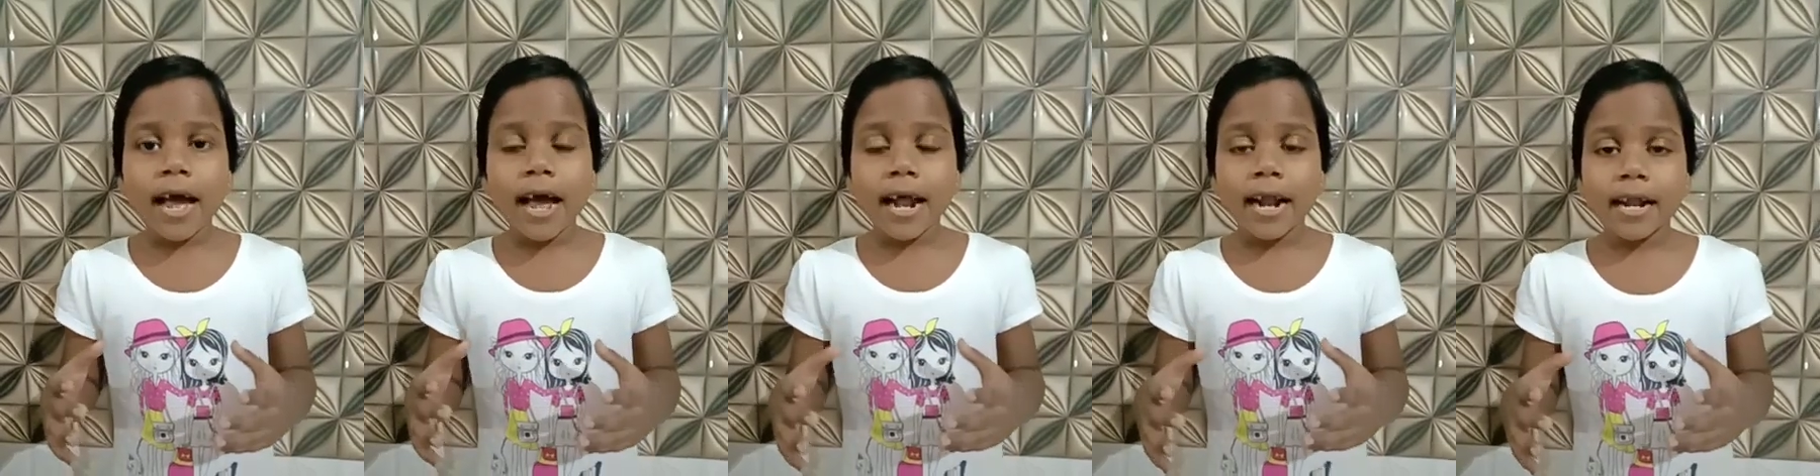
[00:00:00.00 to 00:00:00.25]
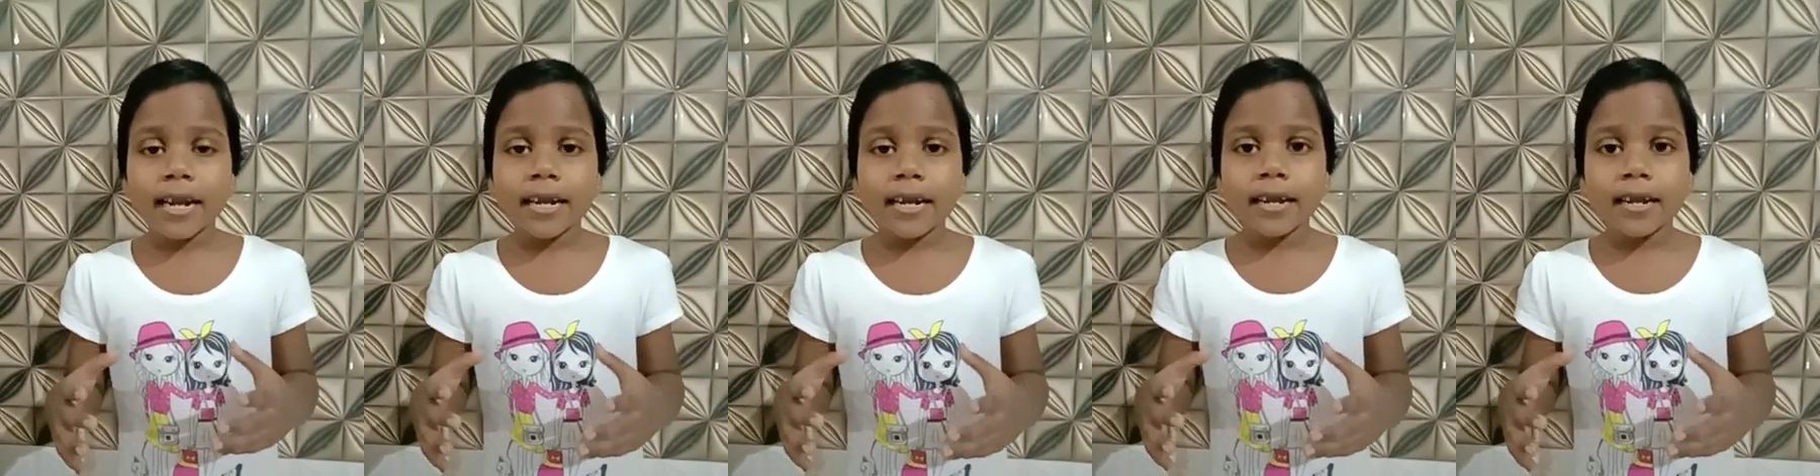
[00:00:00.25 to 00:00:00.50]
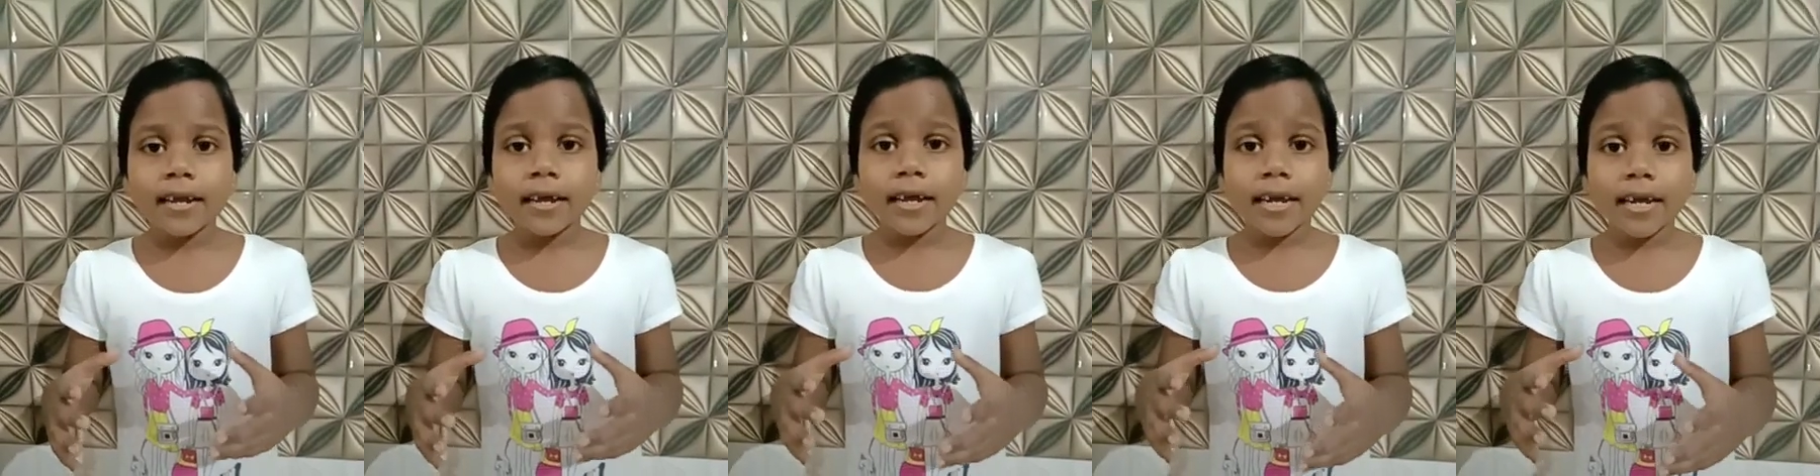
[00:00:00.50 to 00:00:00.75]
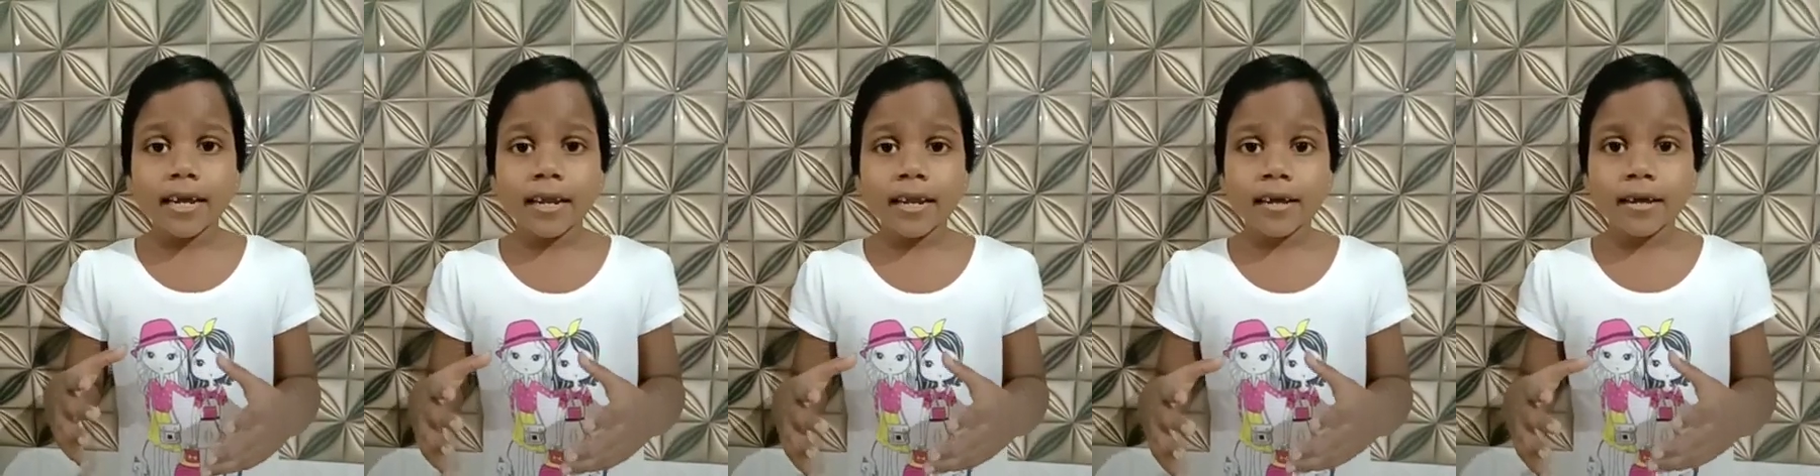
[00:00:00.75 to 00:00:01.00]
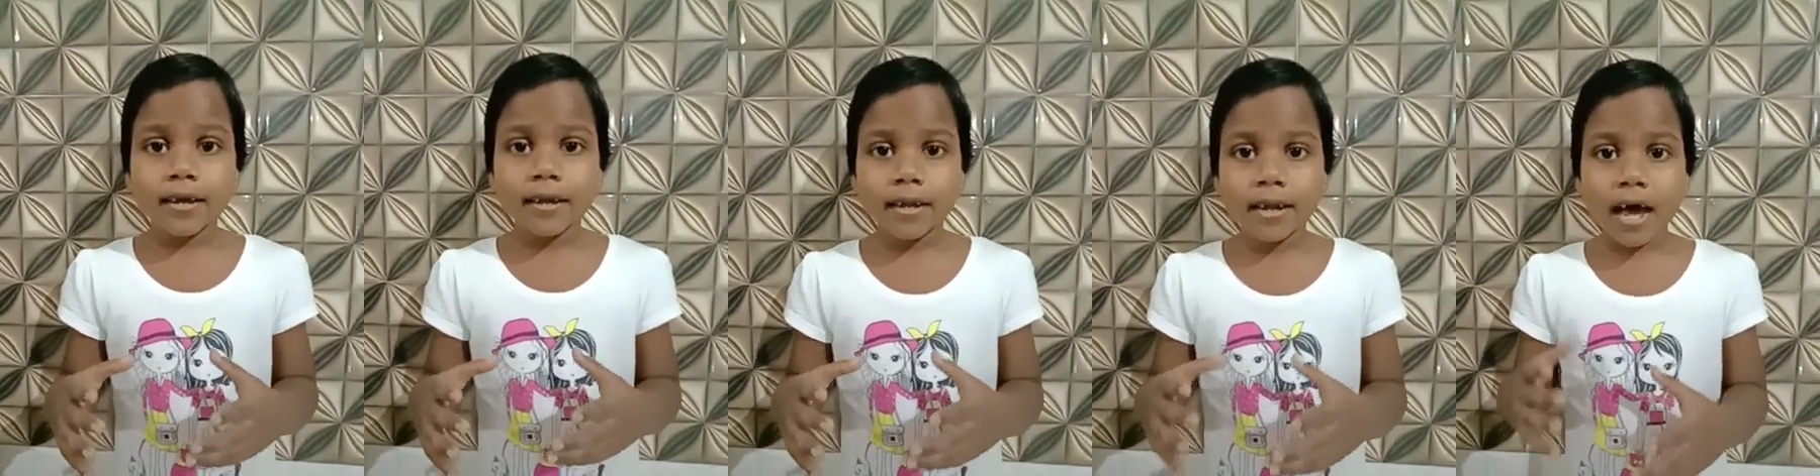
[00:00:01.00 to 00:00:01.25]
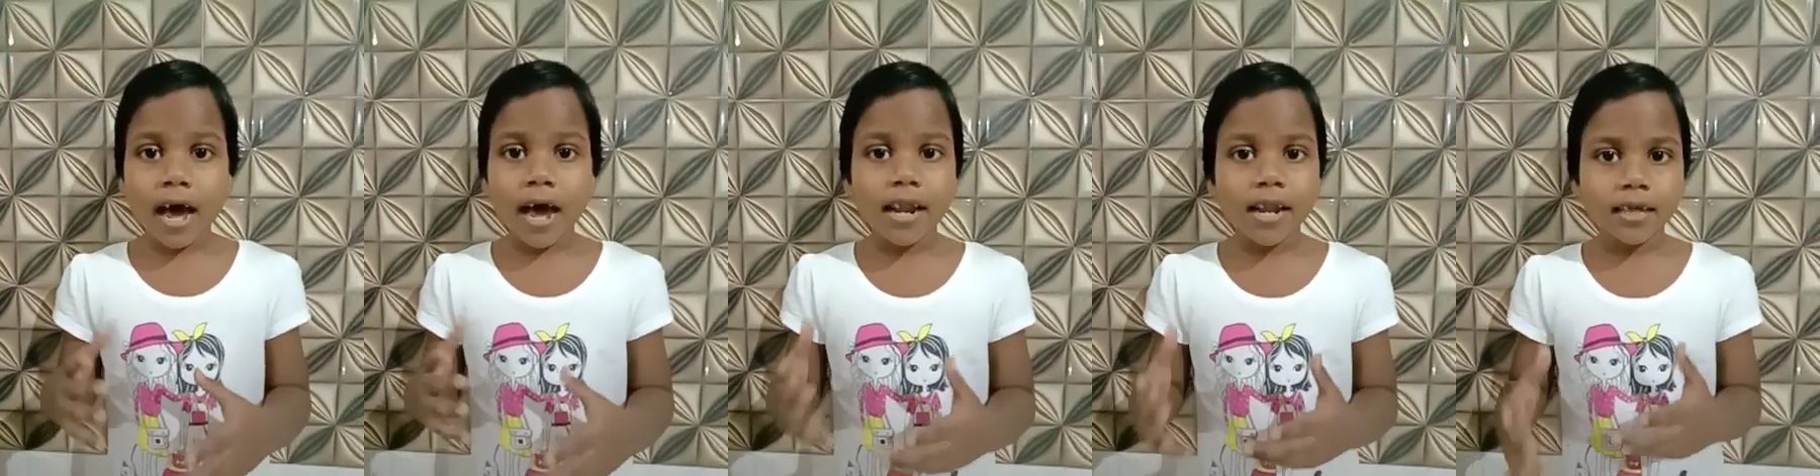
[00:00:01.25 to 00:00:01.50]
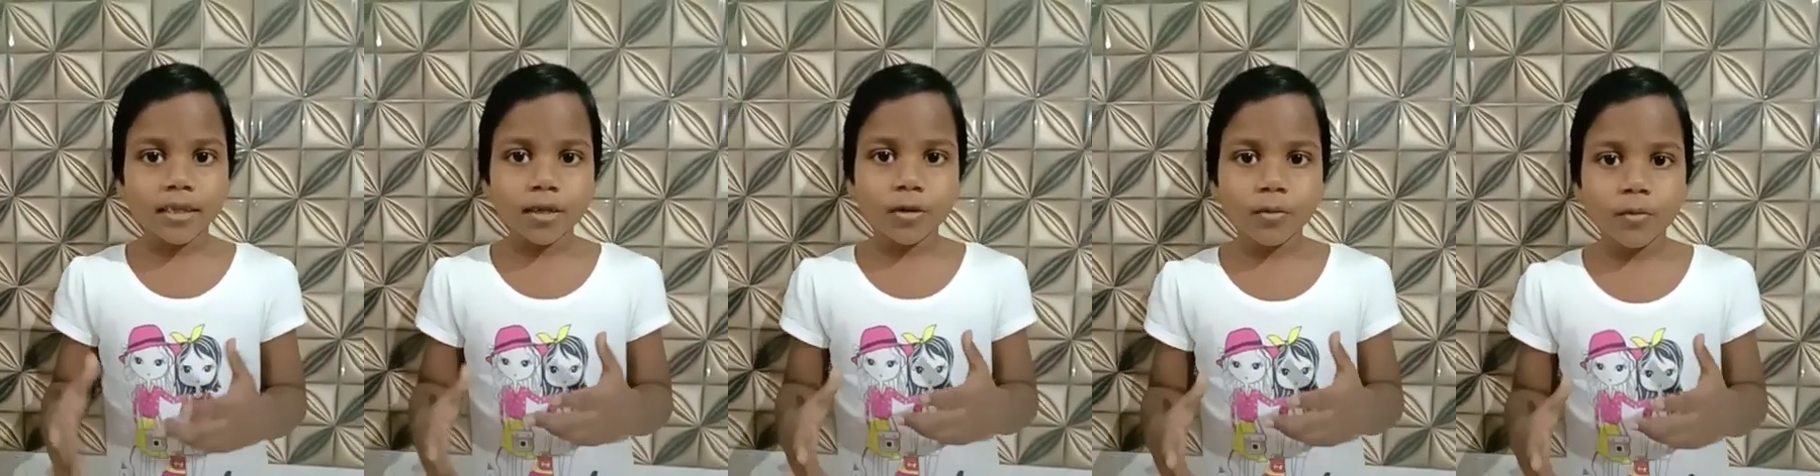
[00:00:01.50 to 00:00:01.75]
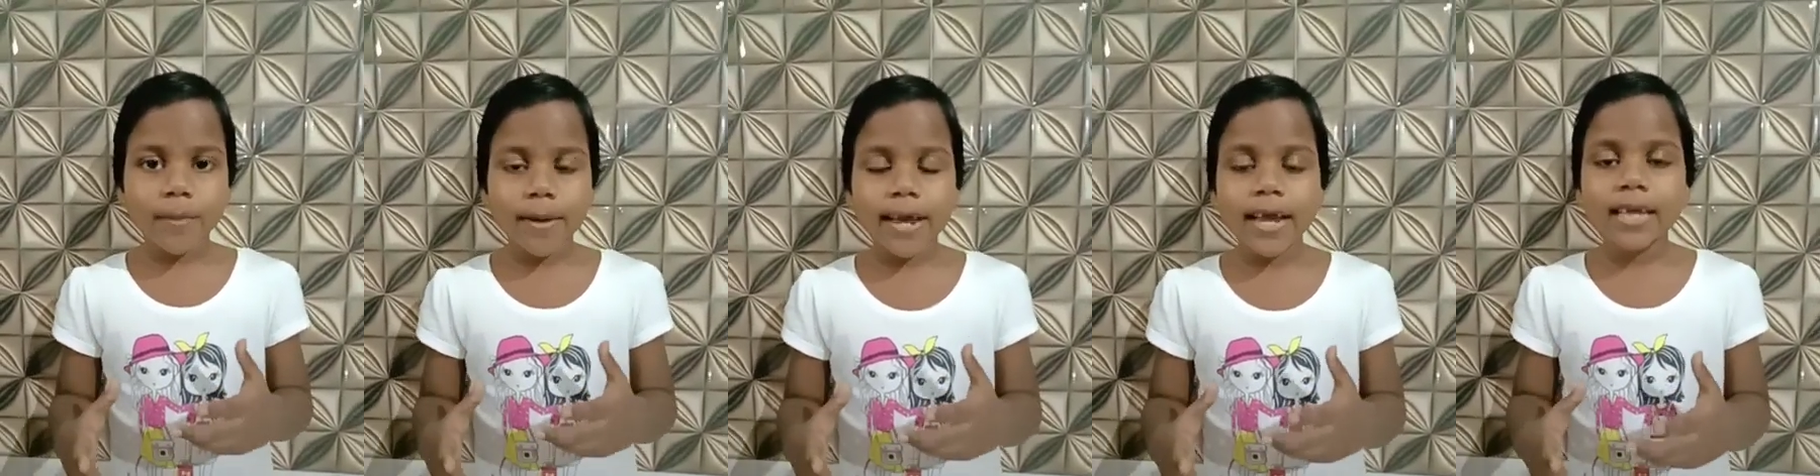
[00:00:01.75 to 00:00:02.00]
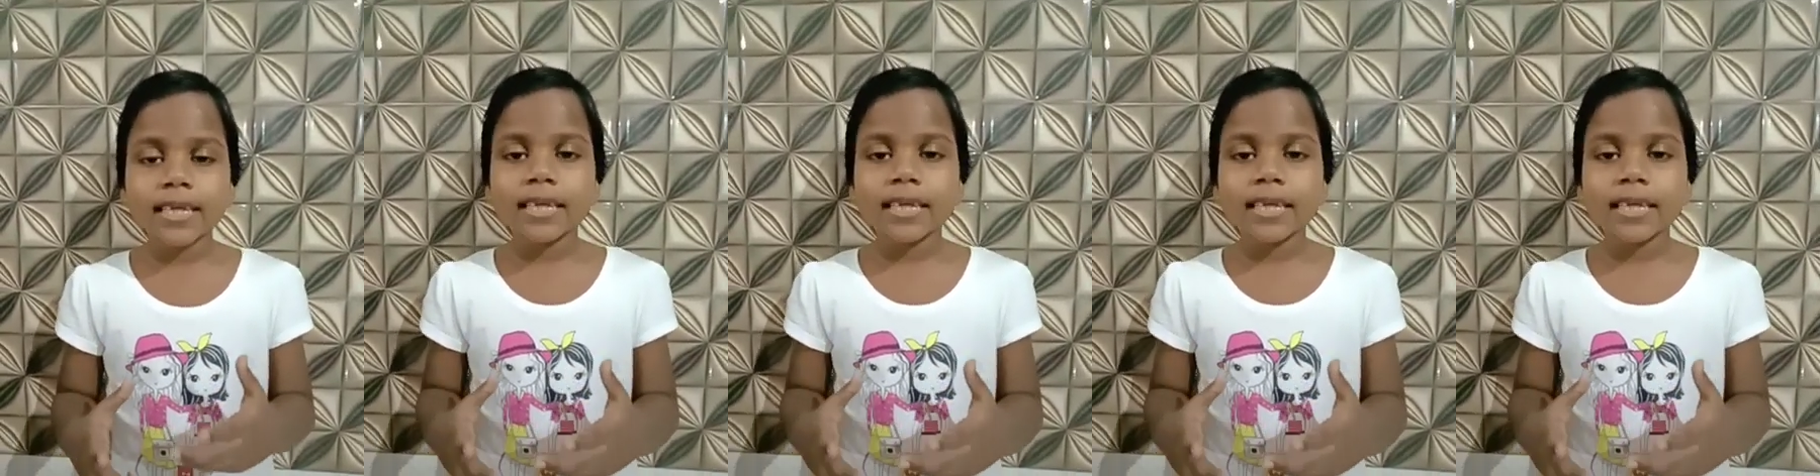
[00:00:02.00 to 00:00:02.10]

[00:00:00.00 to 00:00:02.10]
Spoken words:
in another way,